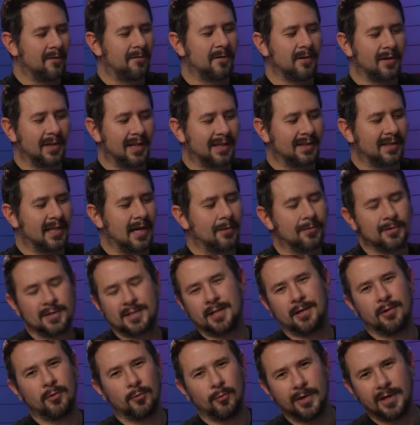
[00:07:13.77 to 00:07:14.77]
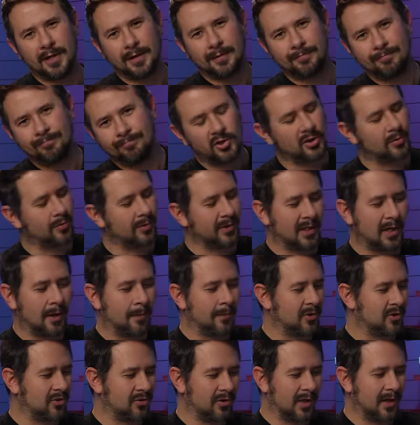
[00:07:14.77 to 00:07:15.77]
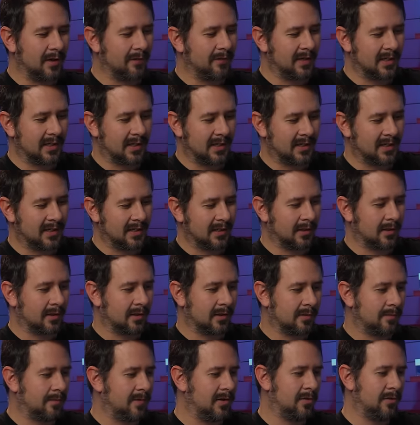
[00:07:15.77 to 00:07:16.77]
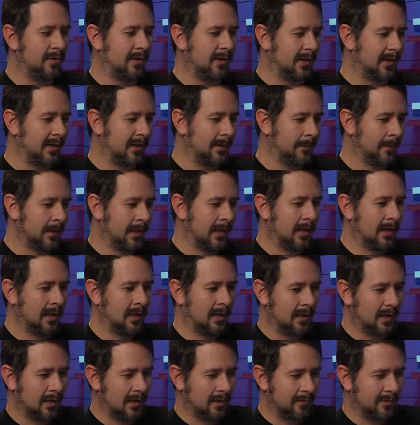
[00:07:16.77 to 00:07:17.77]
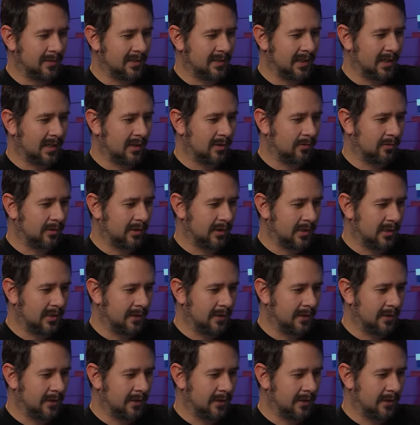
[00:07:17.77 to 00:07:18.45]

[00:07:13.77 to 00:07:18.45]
I feel like that one's gonna win just with how much love it gets in the community. Uh, let me take a look